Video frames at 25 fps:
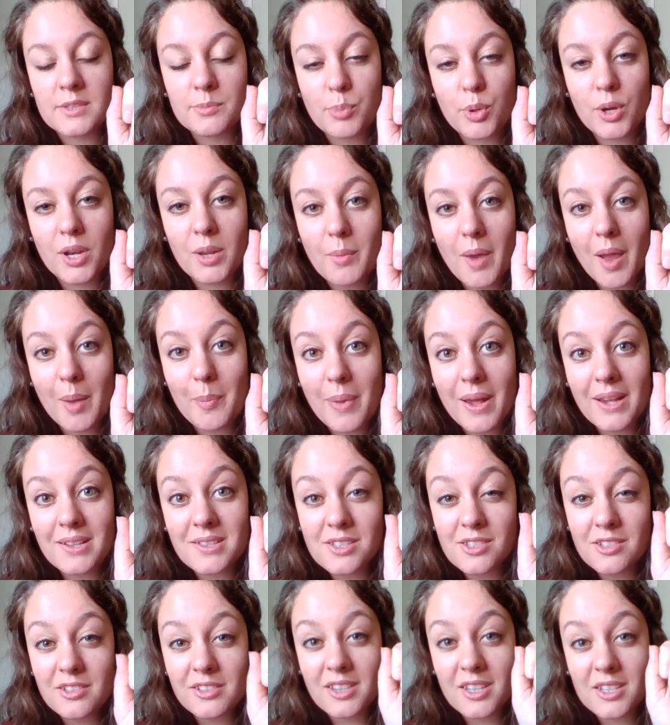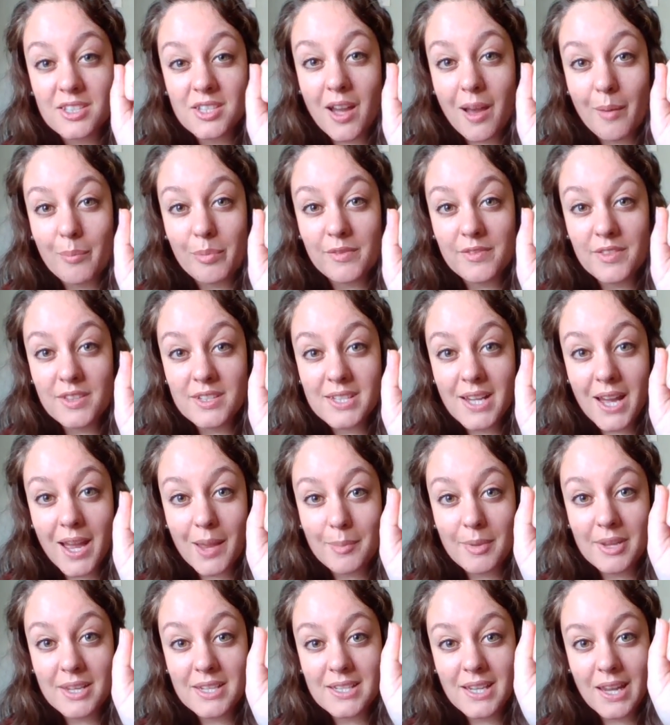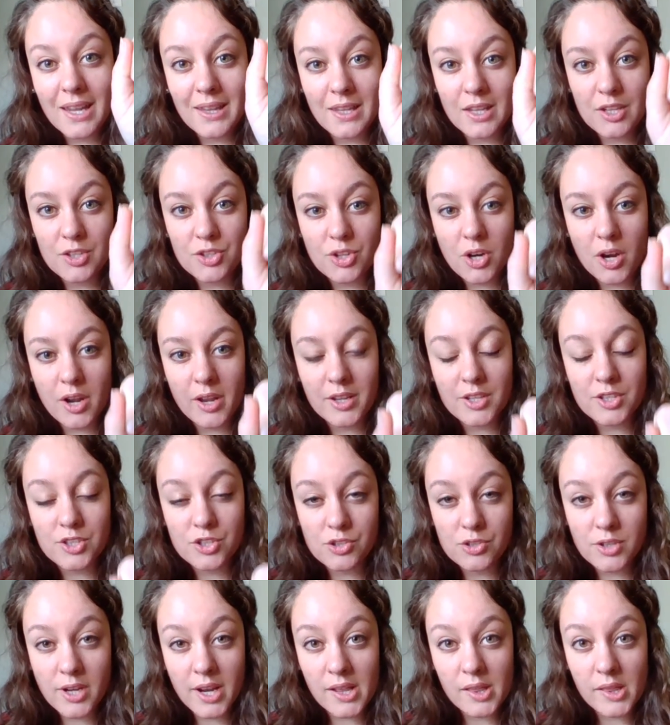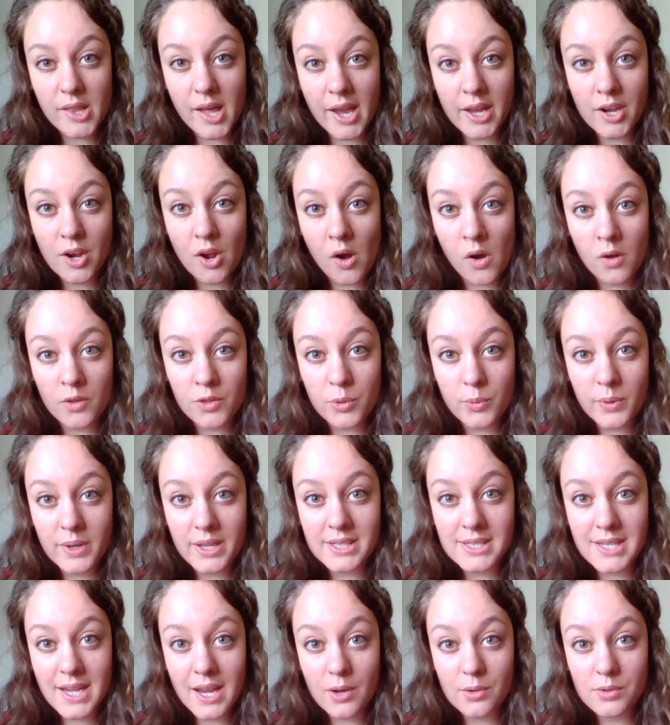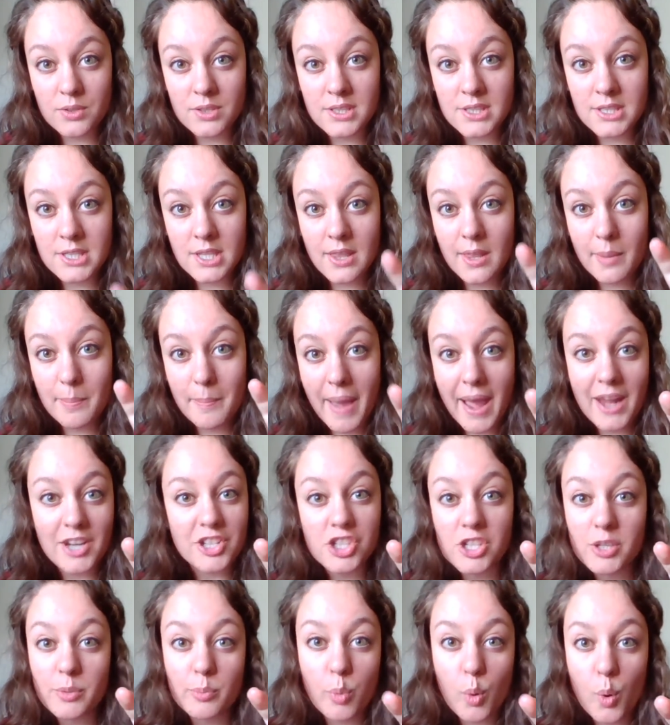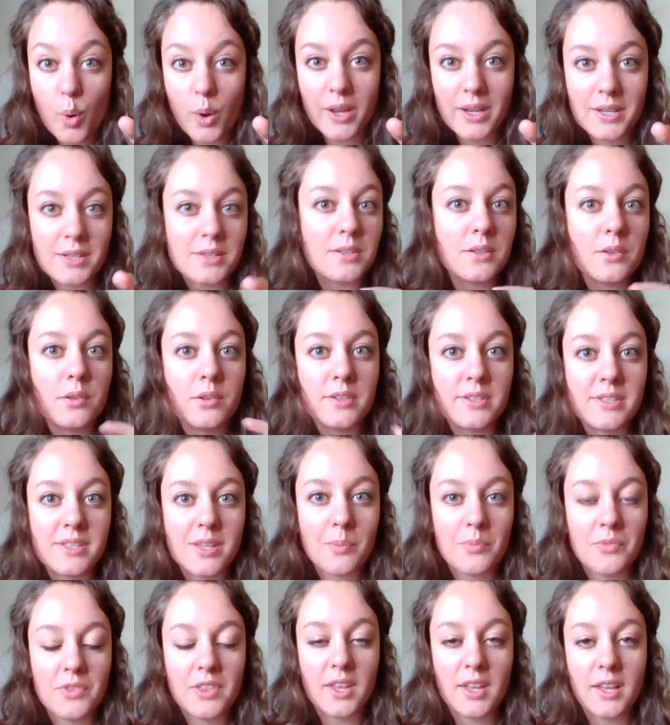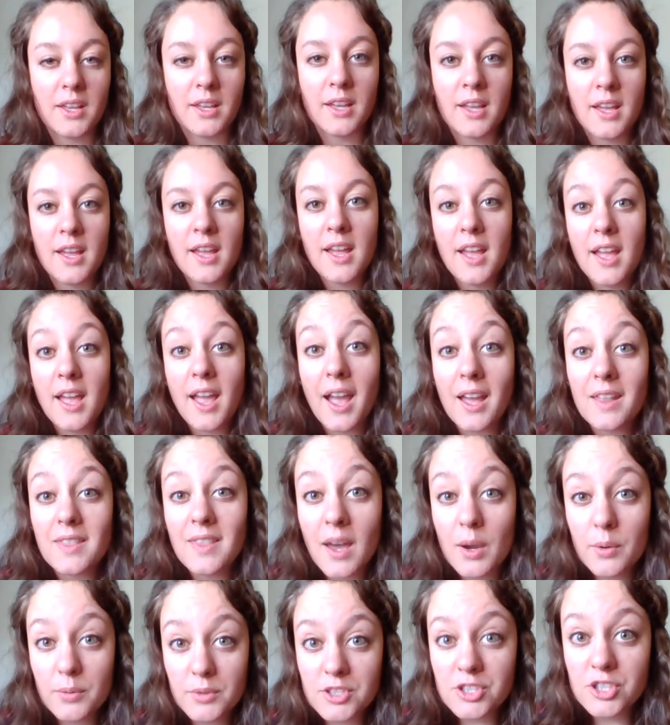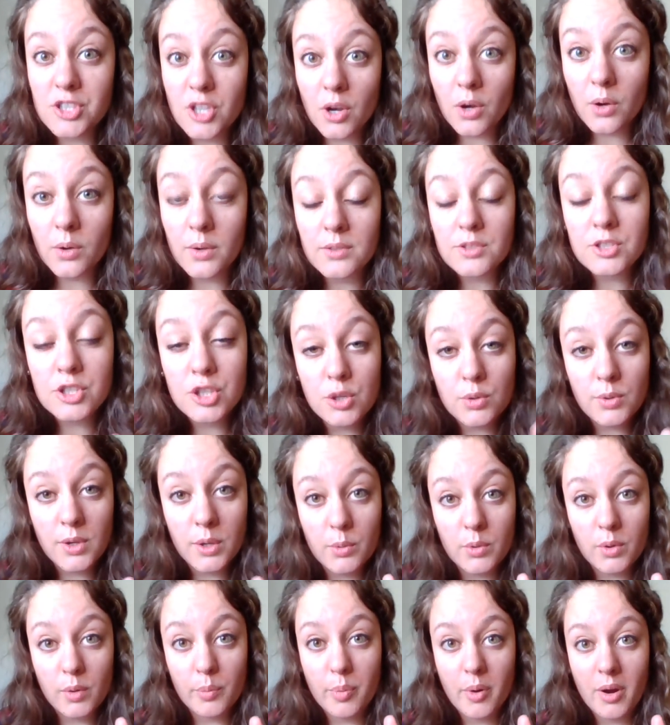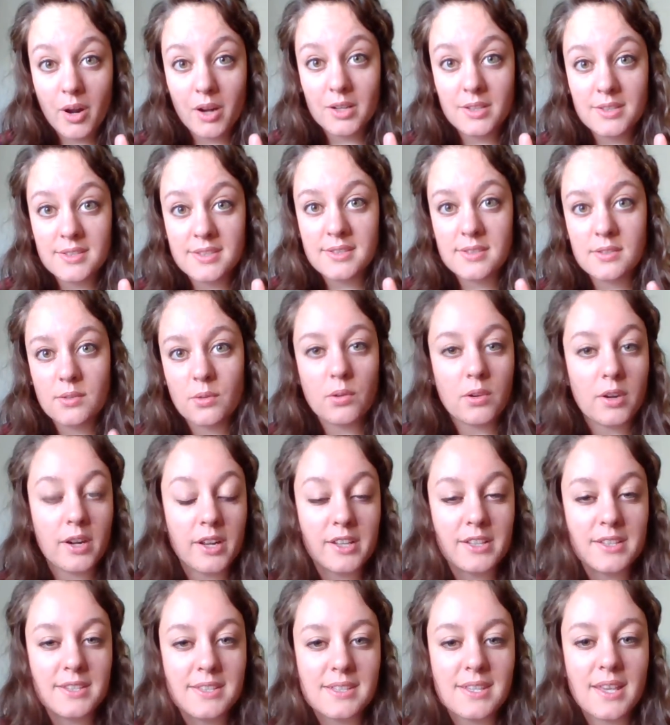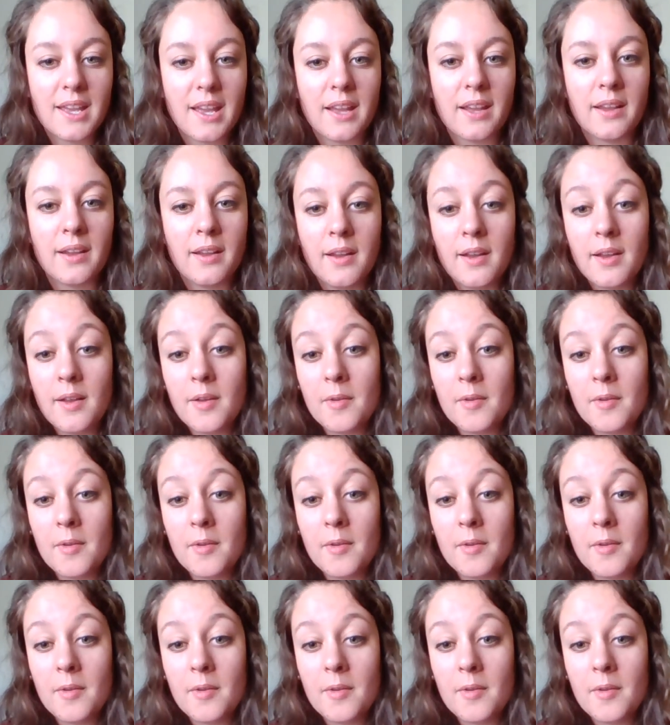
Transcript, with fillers: putting my pencil at the top of the diamond and then drawing a straight line all the way down to the matching point or something. And that would show two equal parts. Or I could say,